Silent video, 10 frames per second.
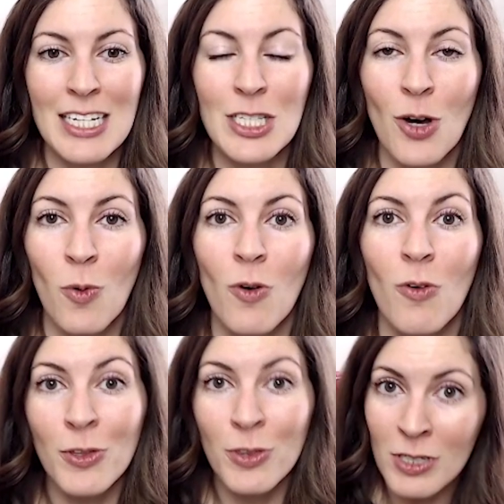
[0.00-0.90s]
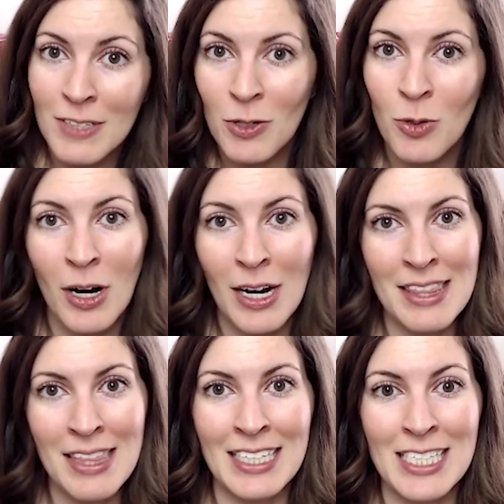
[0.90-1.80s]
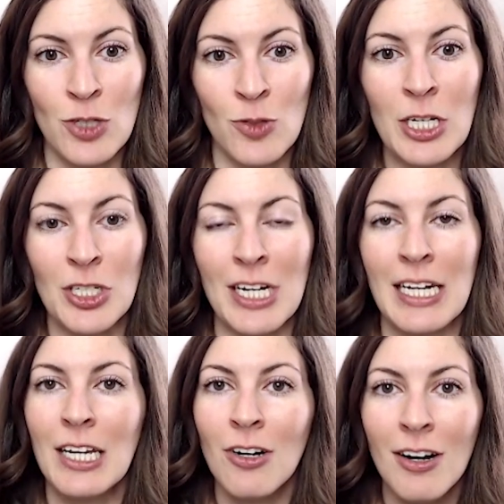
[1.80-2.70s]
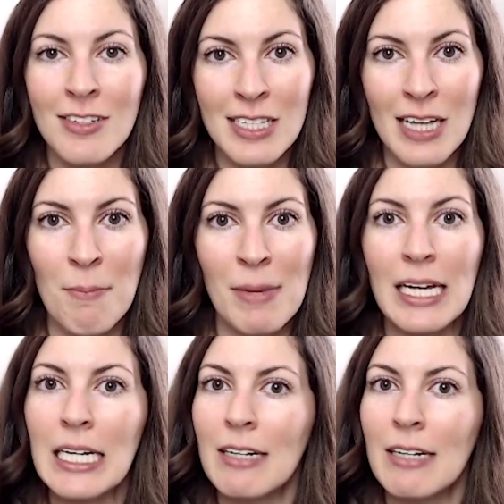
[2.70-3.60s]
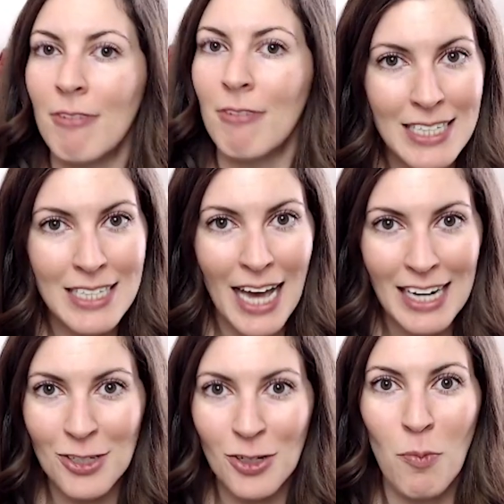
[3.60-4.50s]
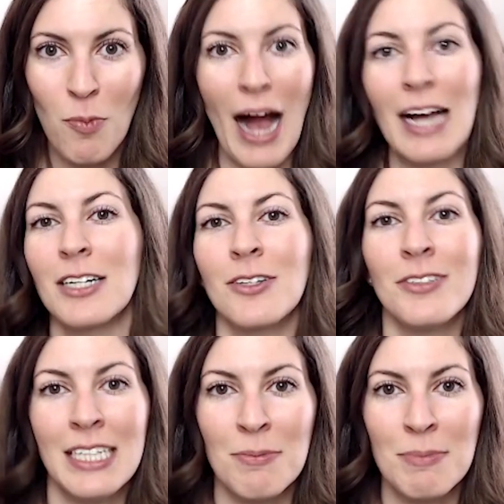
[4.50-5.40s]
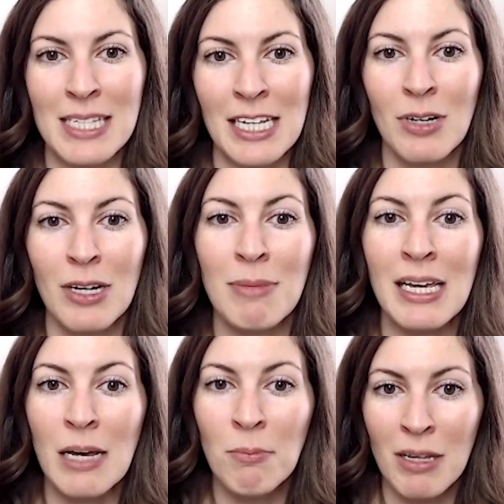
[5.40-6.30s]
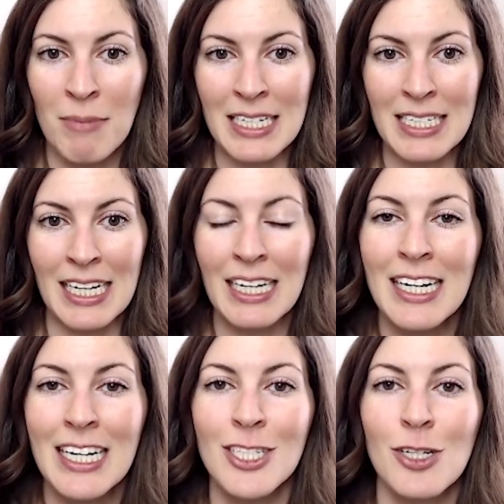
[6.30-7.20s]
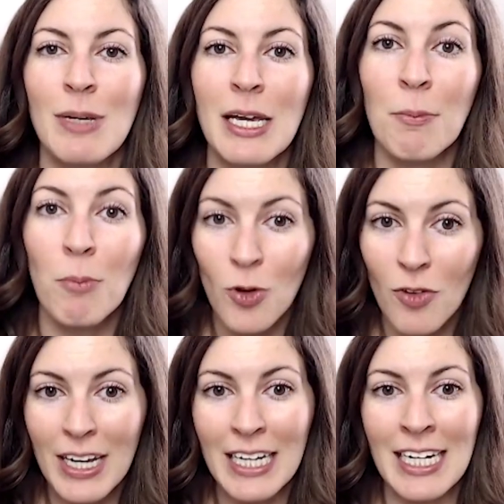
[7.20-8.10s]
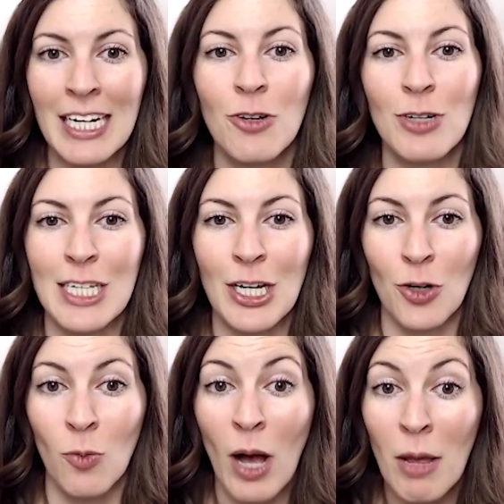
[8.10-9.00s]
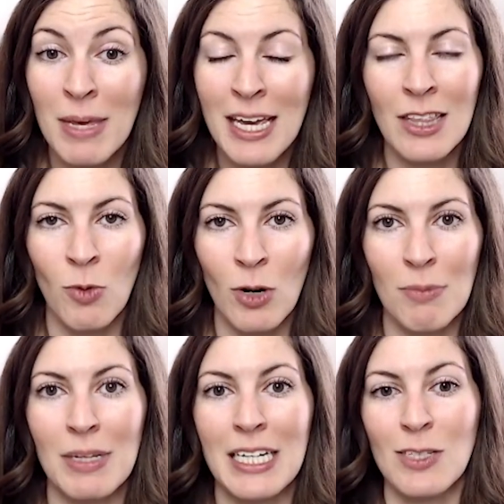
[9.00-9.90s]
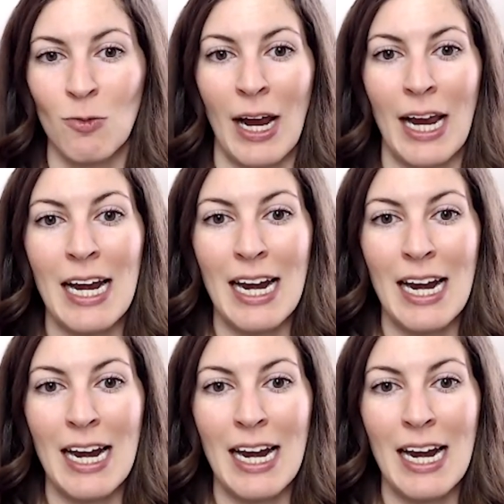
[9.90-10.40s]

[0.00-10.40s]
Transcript: So, for those of you who are in that situation, here are some very tactical, practical tips that you can be implementing to be improving and increasing your well being in the workplace right